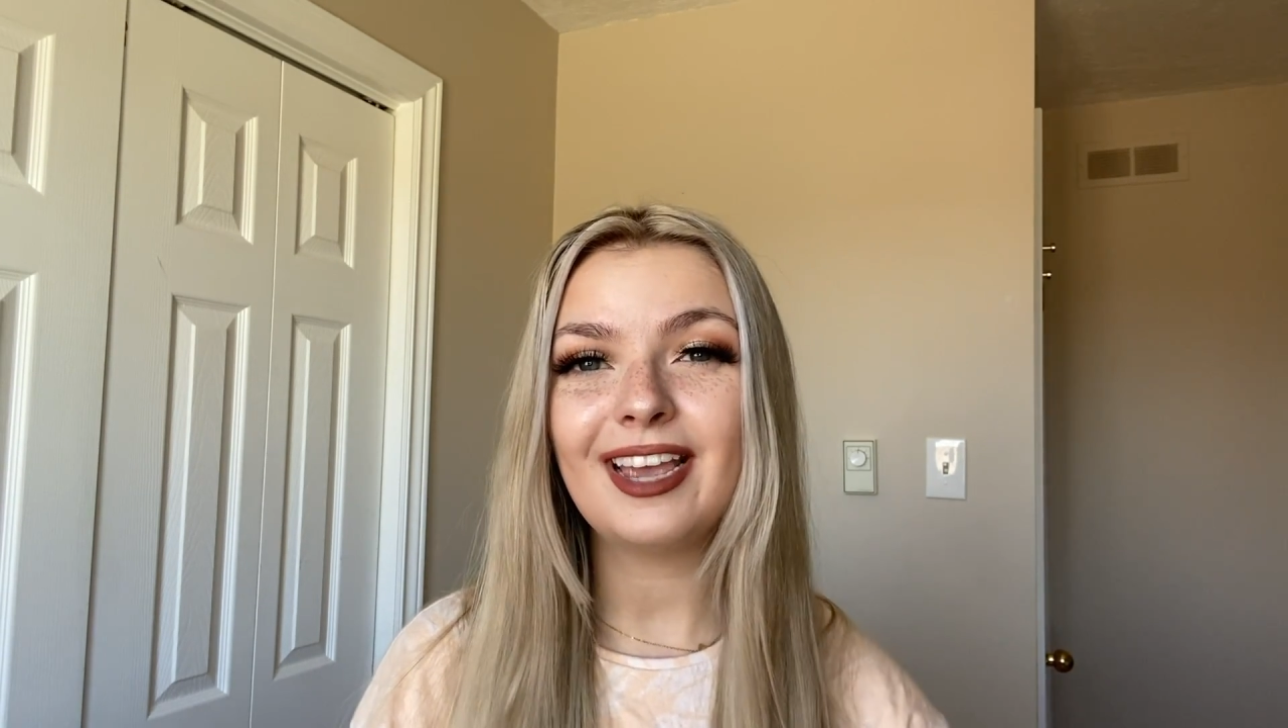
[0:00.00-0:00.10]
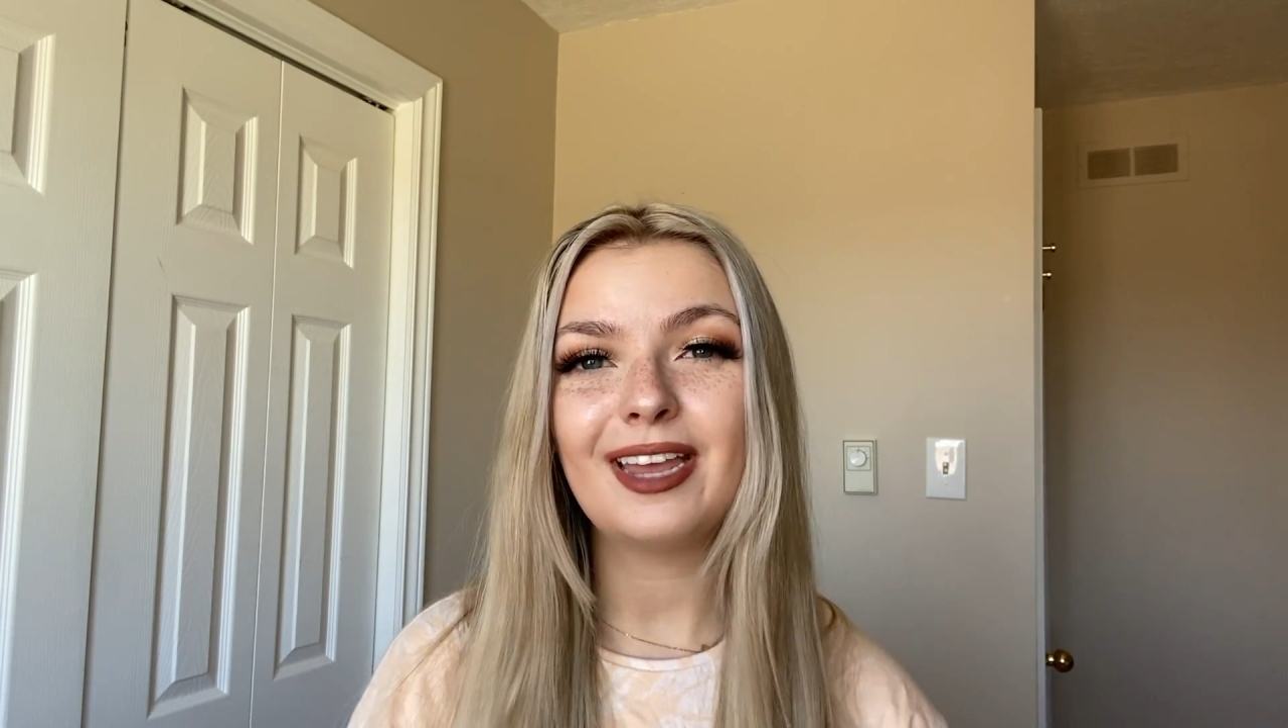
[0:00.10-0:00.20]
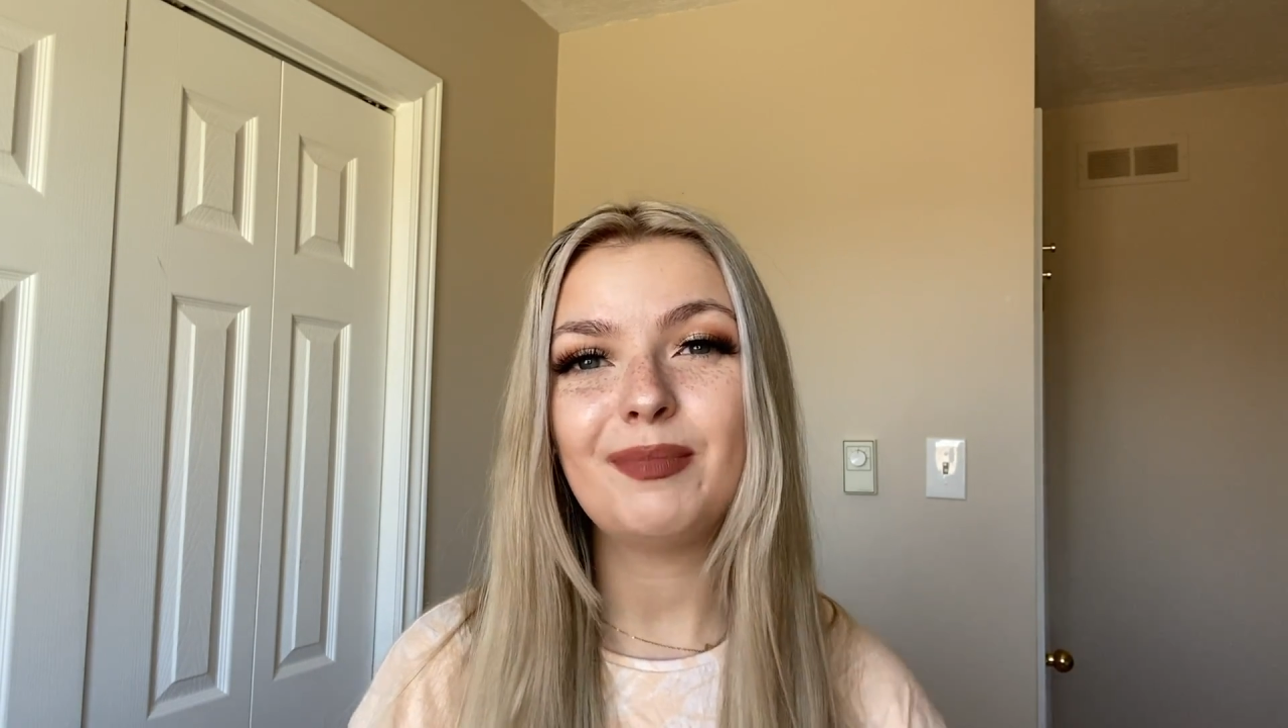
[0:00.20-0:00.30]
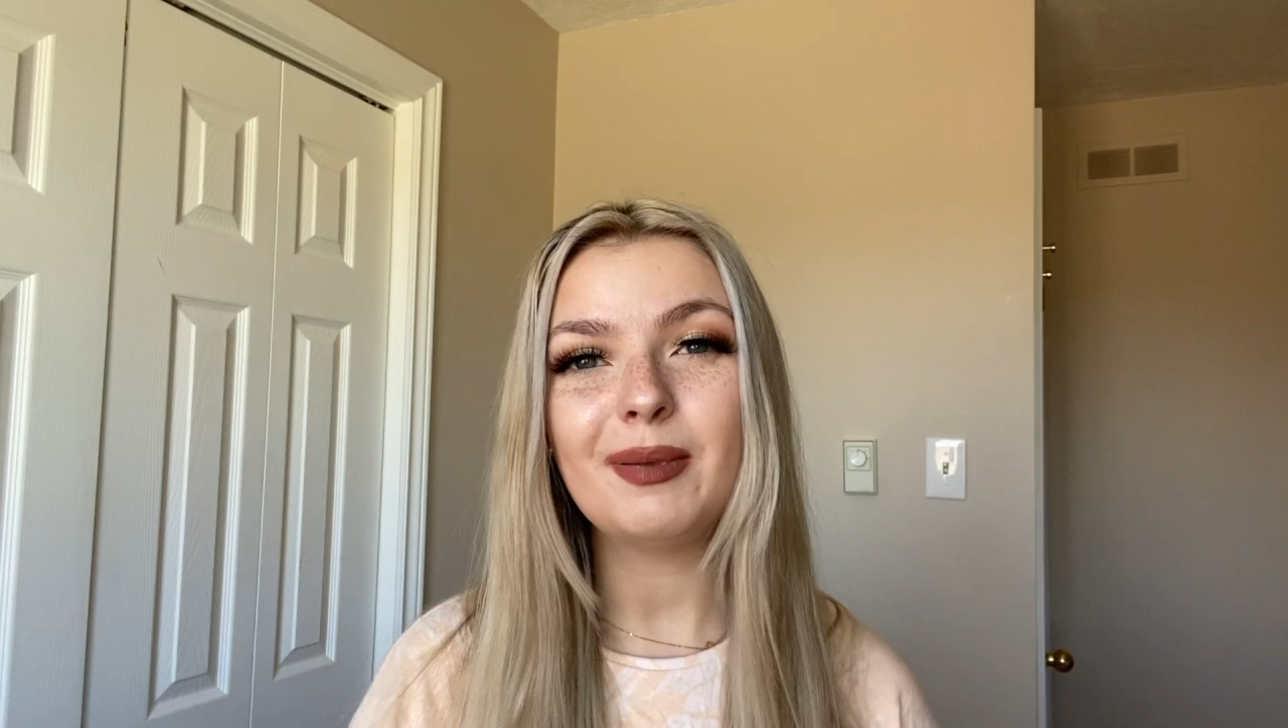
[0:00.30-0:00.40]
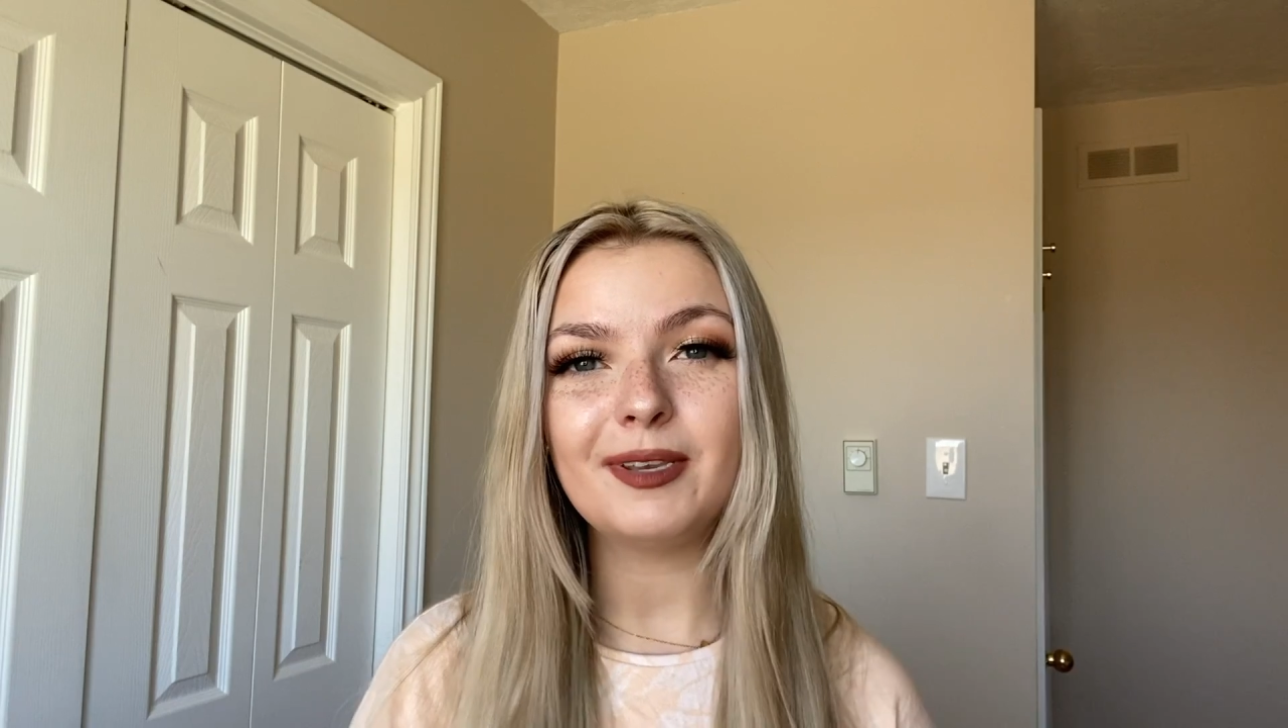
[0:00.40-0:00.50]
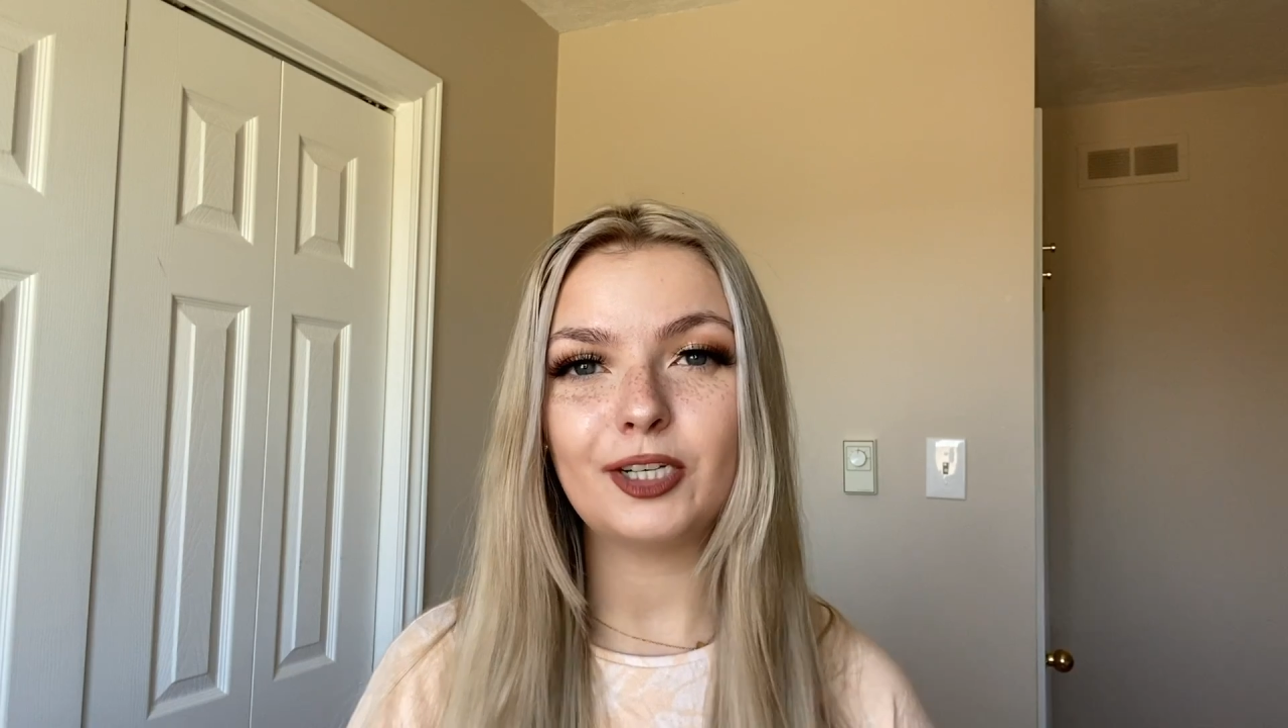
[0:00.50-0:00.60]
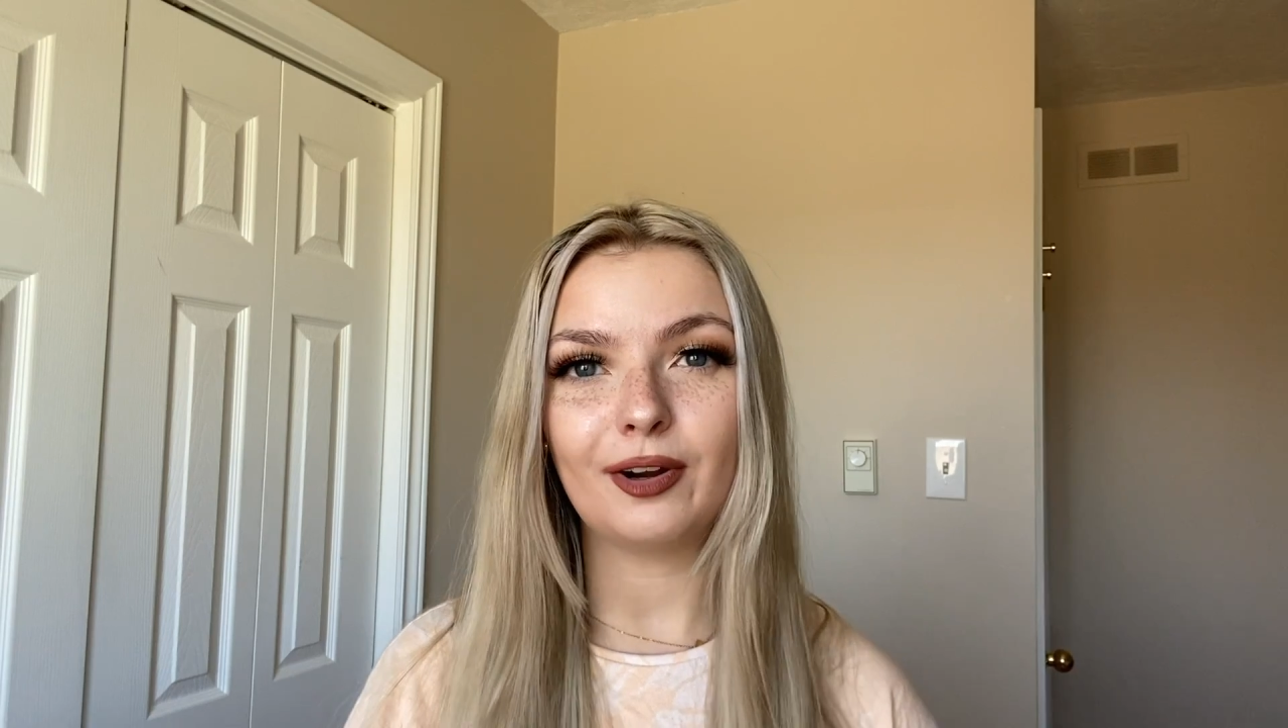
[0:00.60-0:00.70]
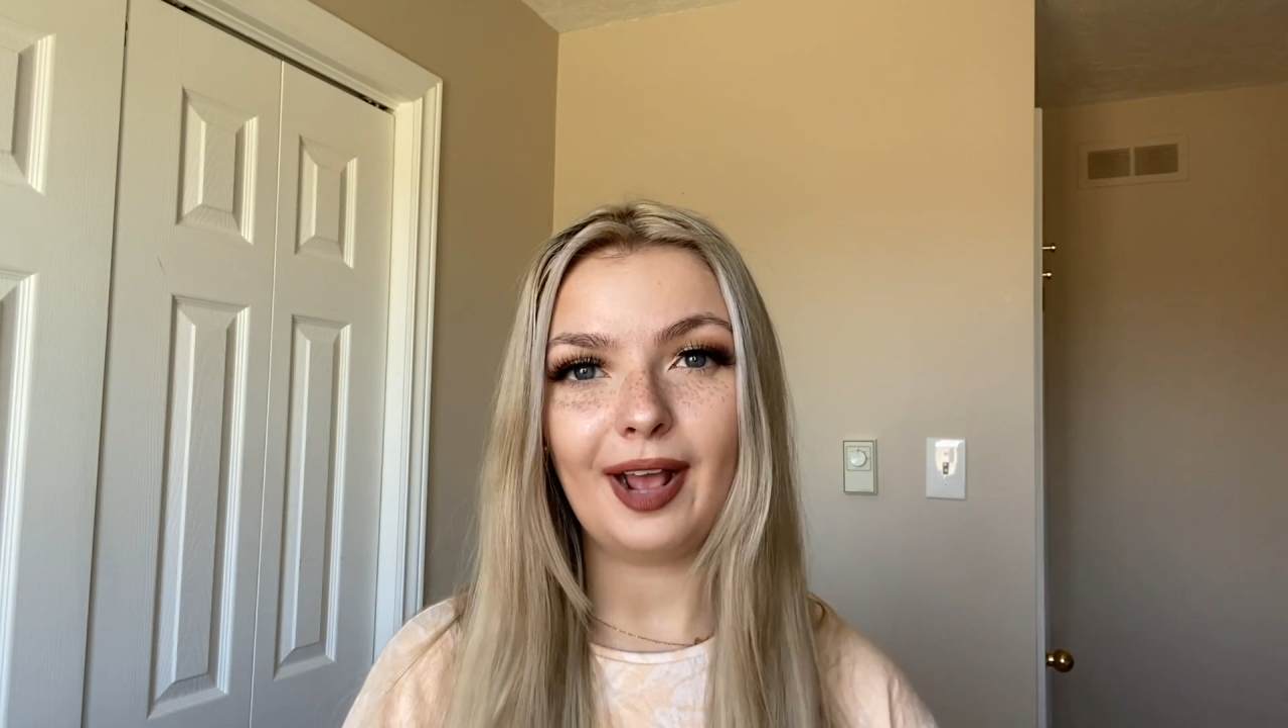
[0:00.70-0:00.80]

and maybe start